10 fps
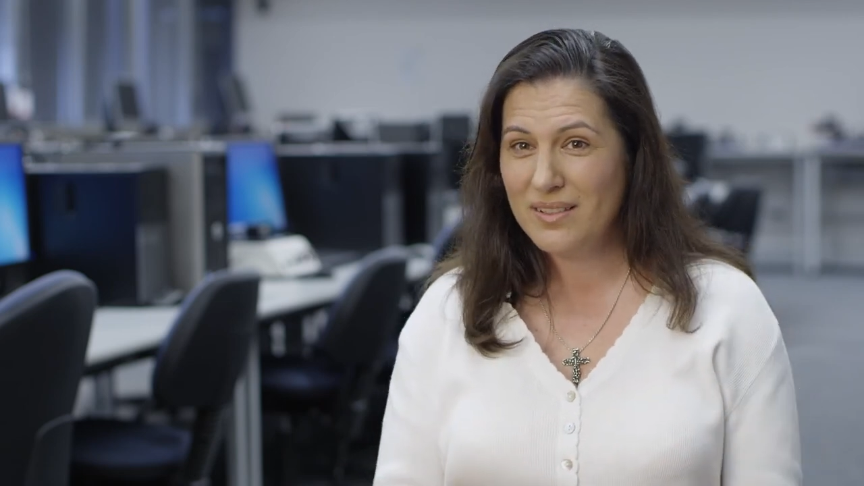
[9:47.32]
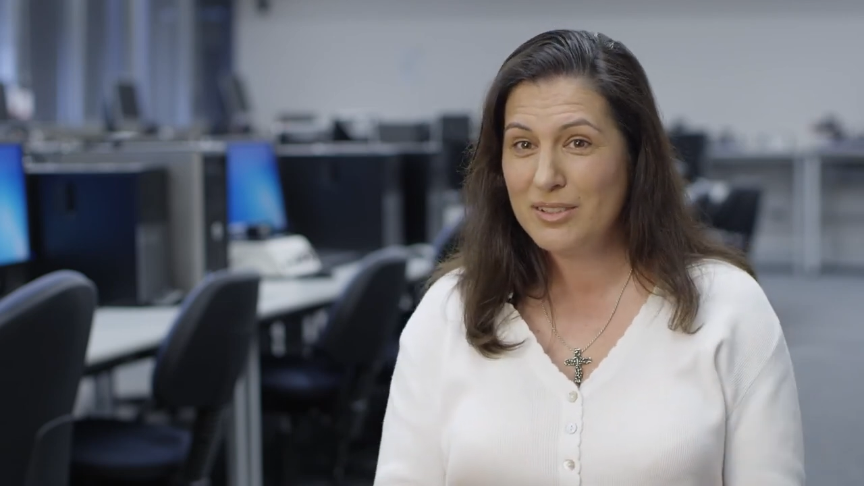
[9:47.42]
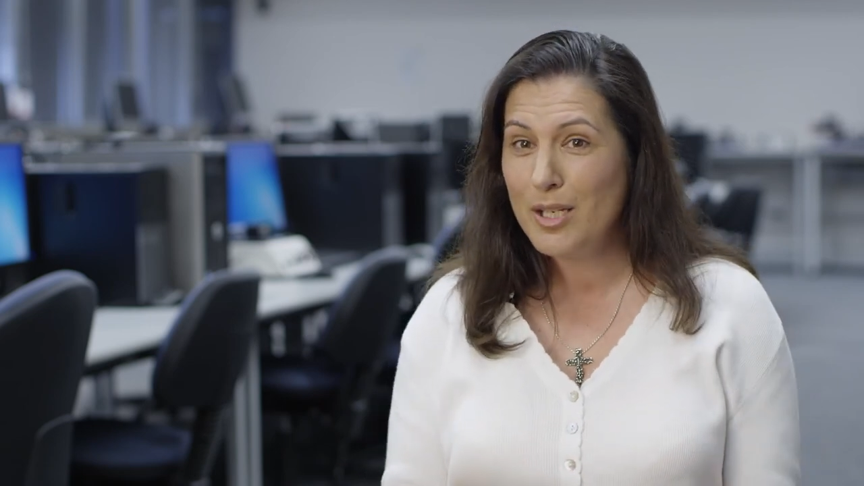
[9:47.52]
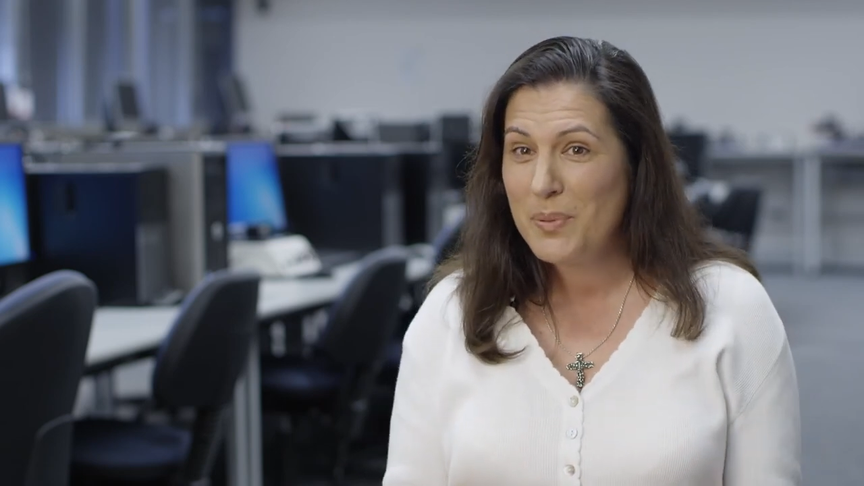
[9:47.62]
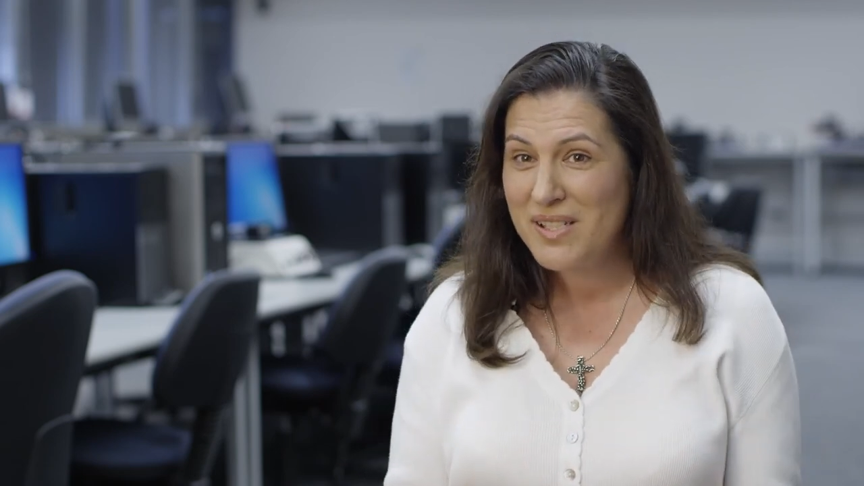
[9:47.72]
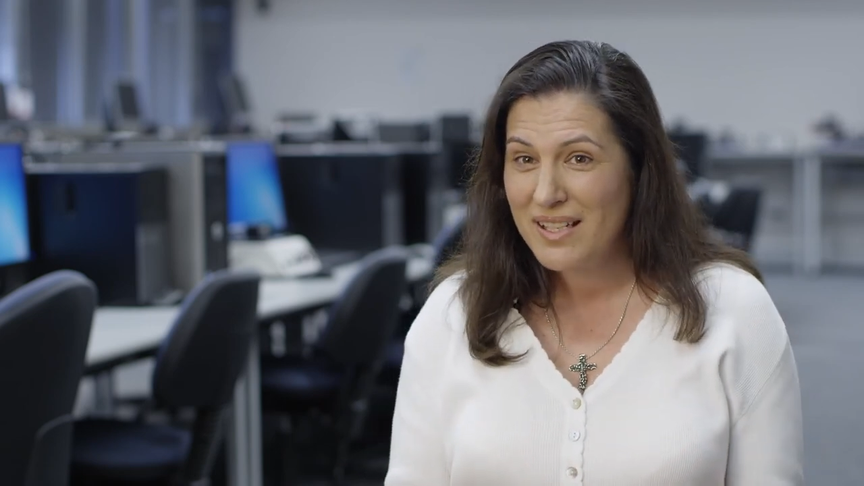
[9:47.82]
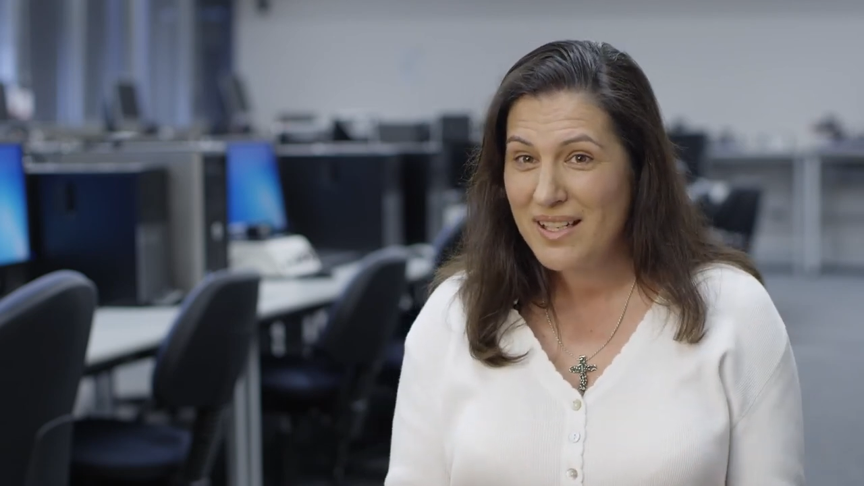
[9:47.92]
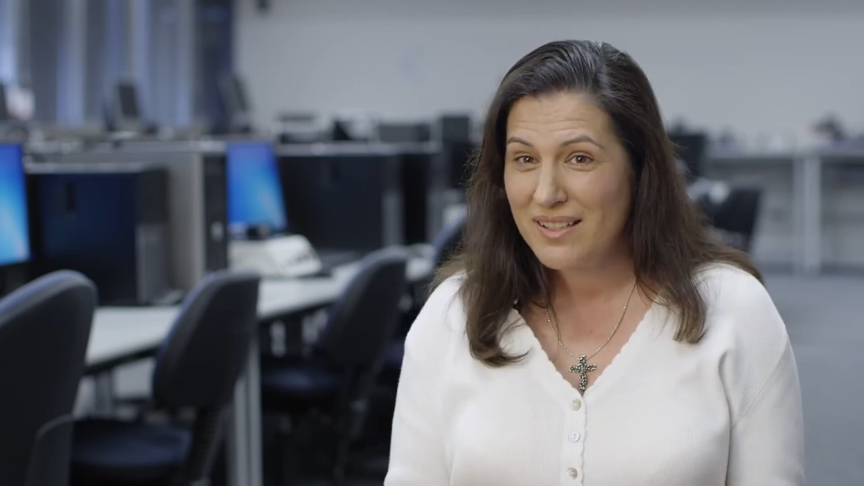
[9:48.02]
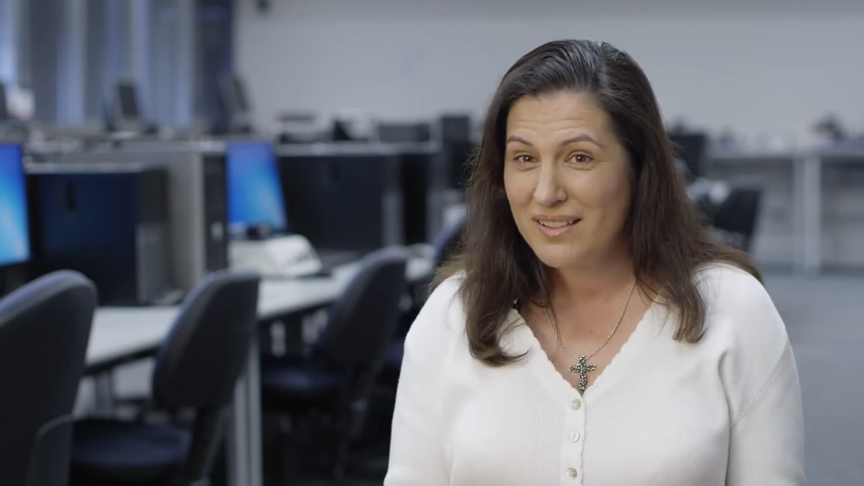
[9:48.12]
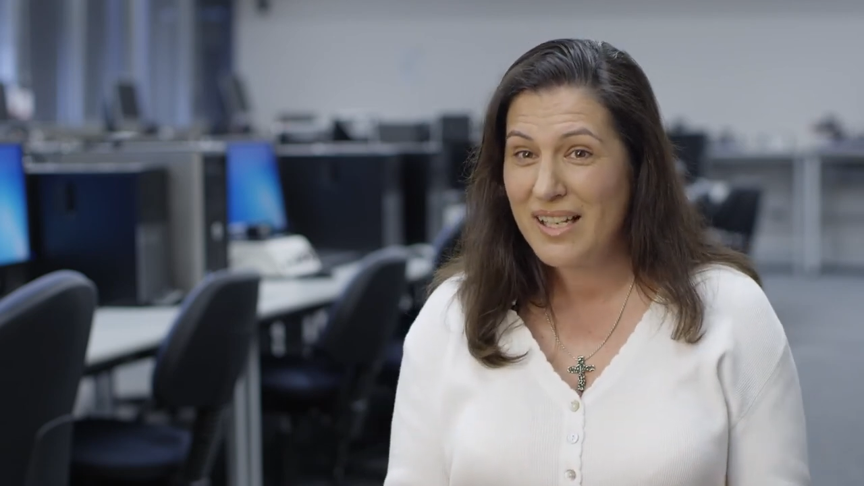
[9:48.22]
Don't be
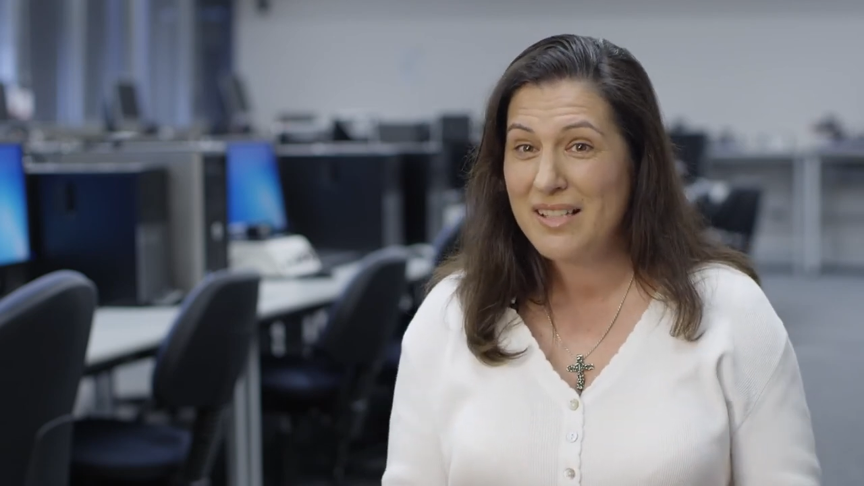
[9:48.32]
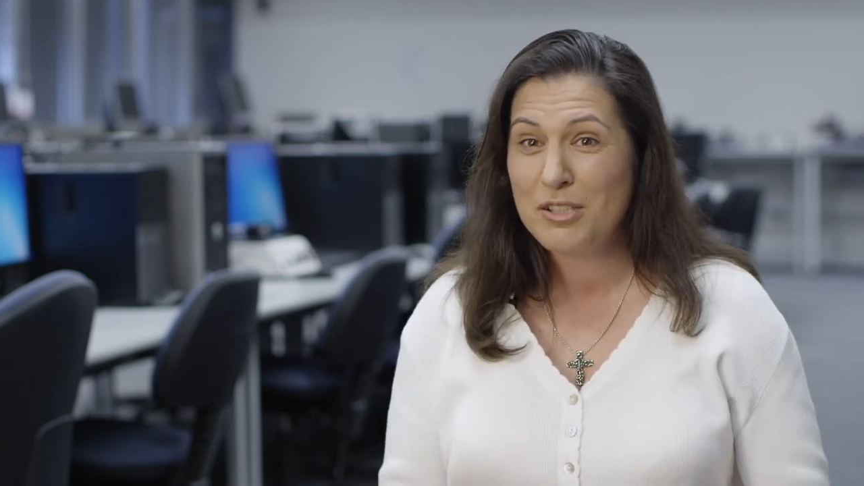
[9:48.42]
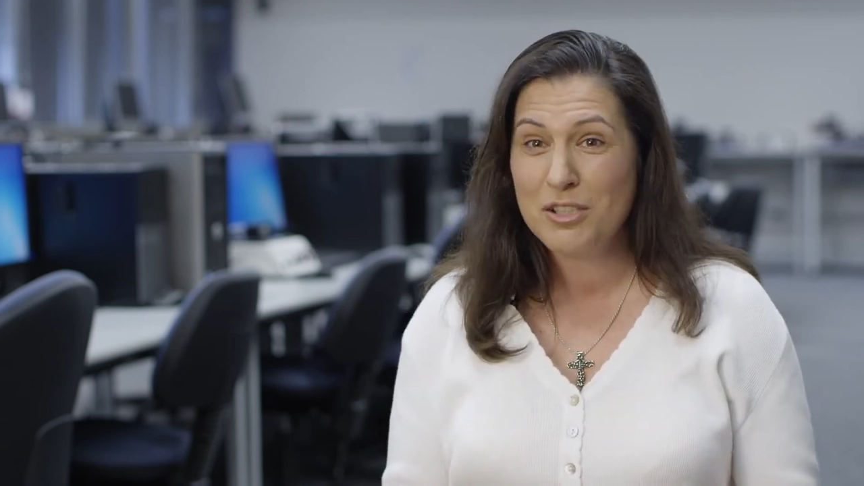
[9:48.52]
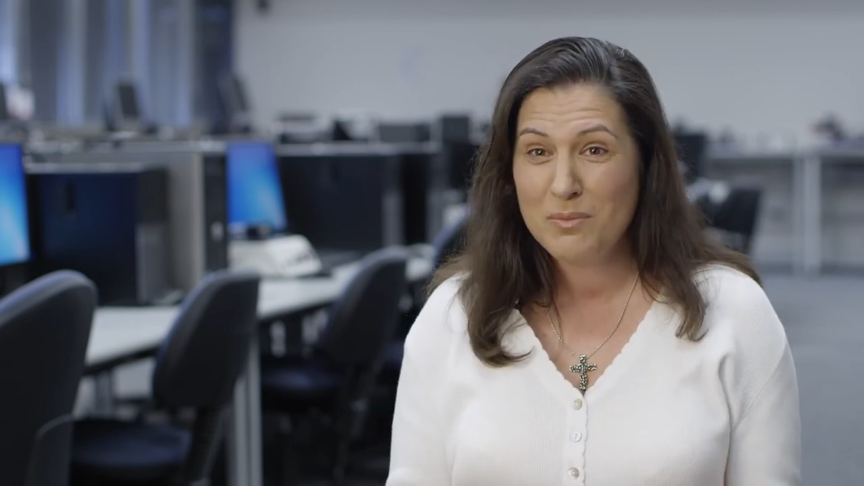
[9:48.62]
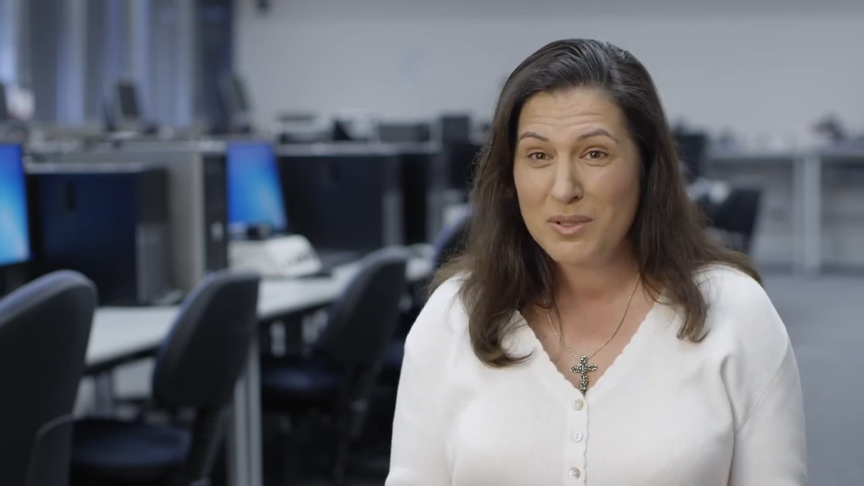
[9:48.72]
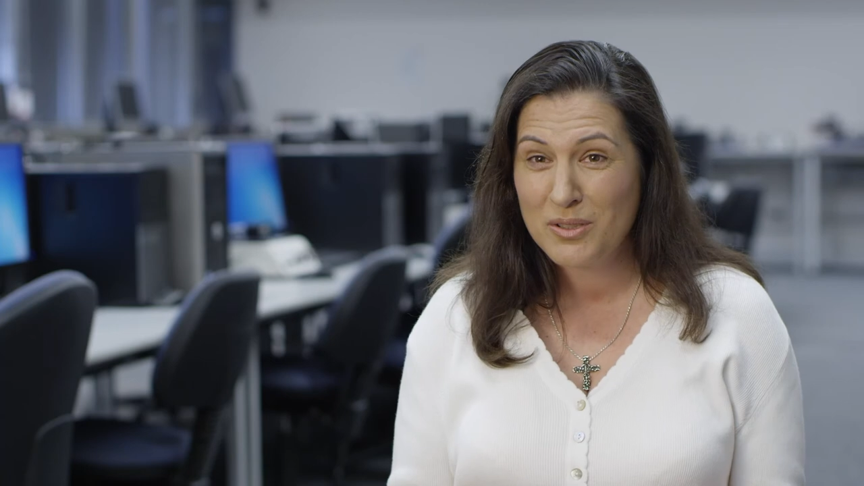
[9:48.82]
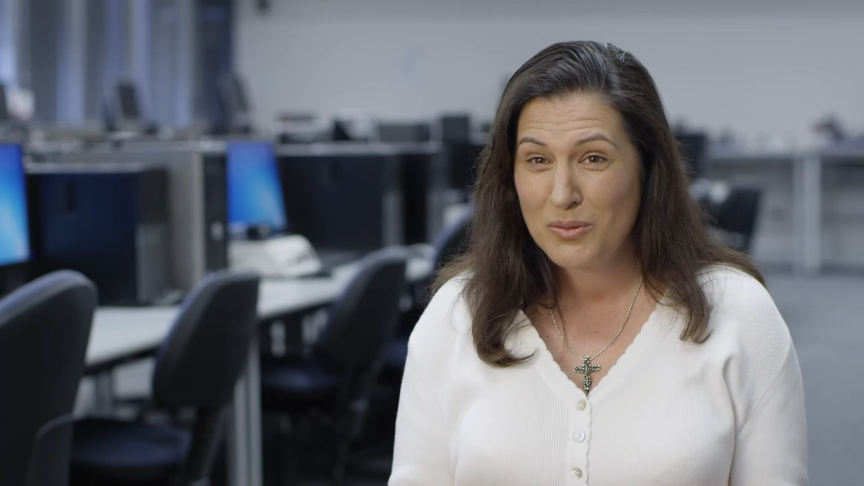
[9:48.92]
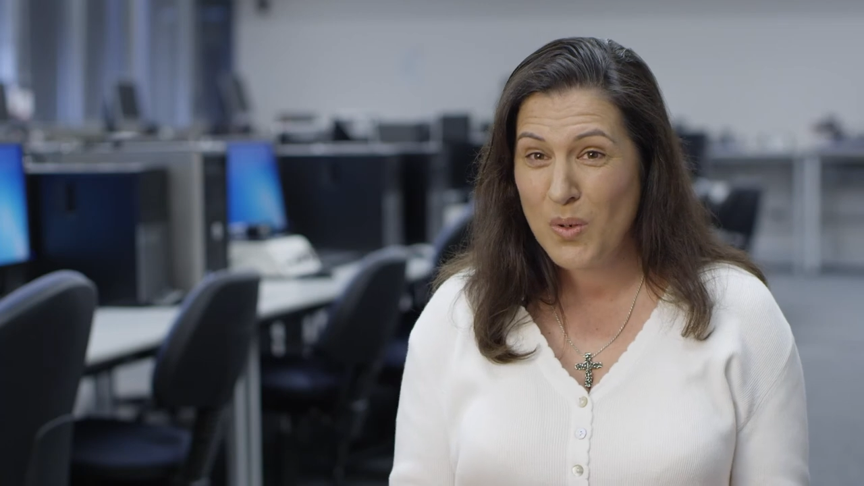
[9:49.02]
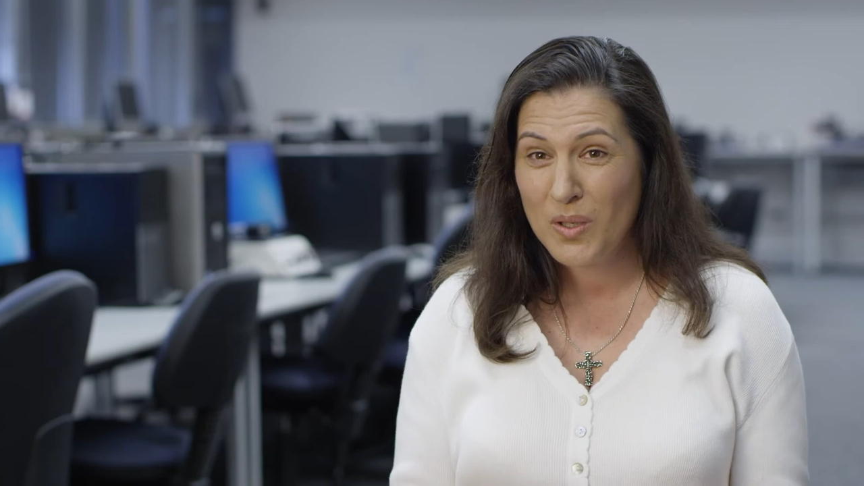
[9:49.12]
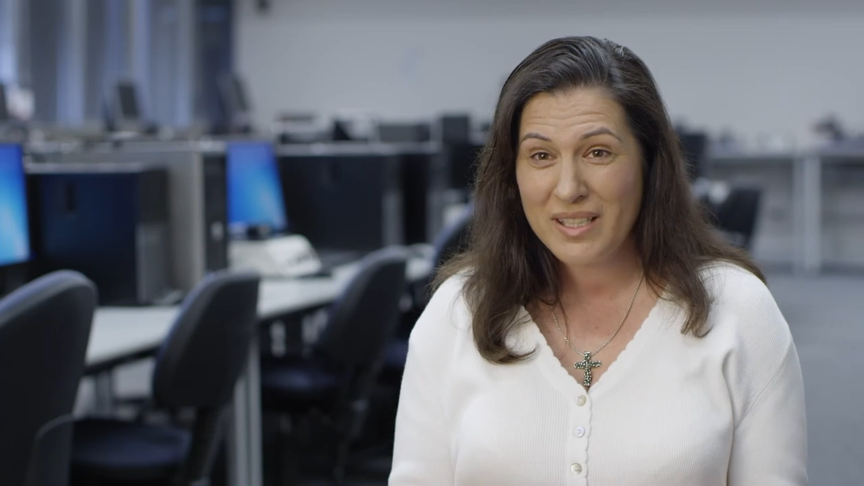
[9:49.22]
scared. It's a human
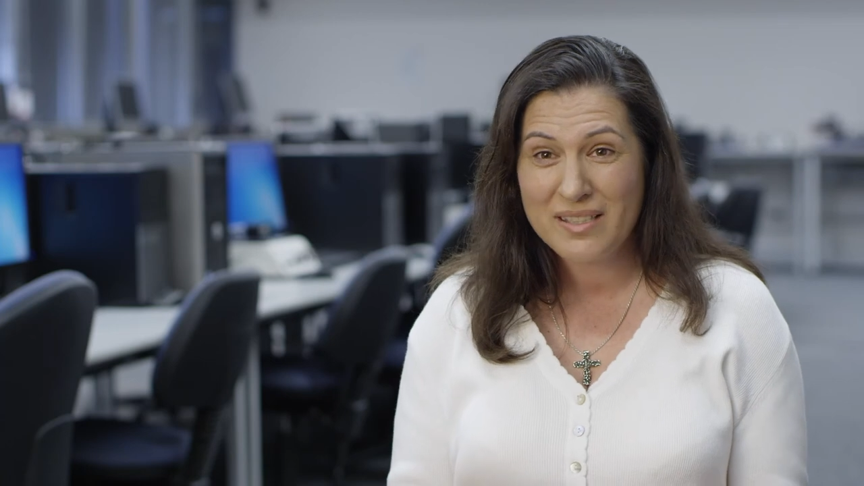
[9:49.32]
quality,